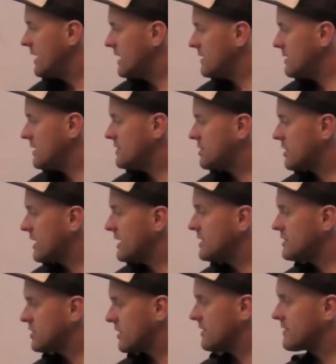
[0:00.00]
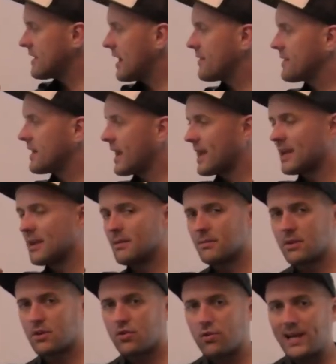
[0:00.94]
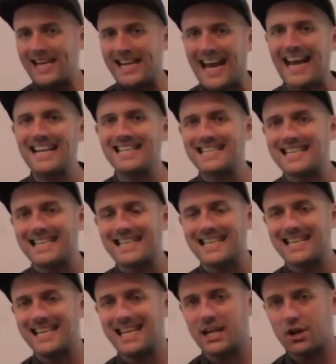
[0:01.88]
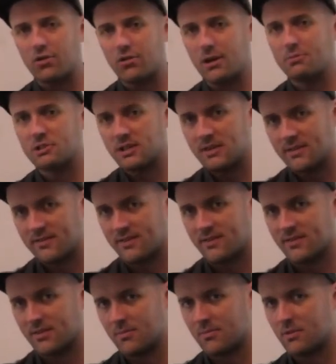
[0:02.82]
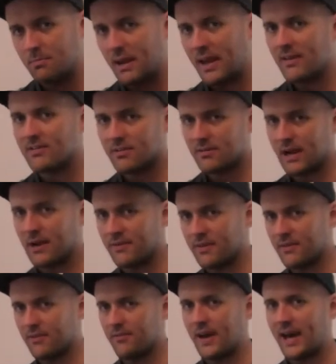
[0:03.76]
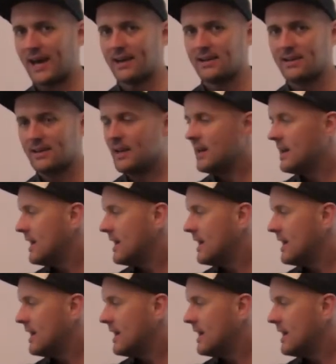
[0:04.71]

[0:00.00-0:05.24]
it, it and it turns out that I can create encryption systems based around this fact,